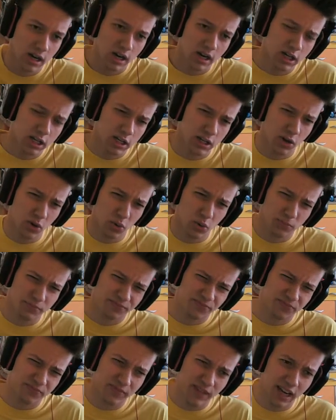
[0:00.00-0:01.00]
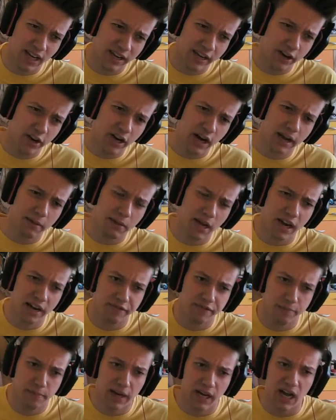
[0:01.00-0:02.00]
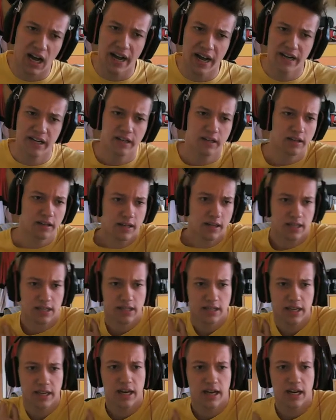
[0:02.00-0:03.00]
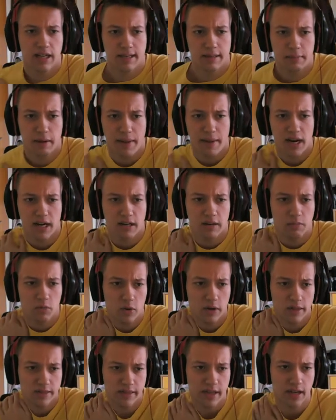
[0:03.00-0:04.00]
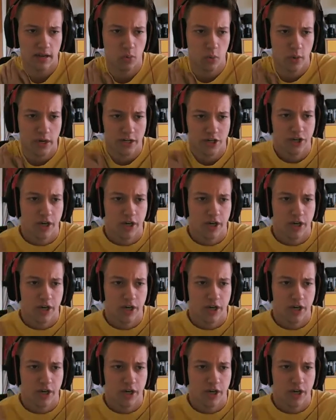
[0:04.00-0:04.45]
So here I'm kind of behind, because he got the momentum with that Wish,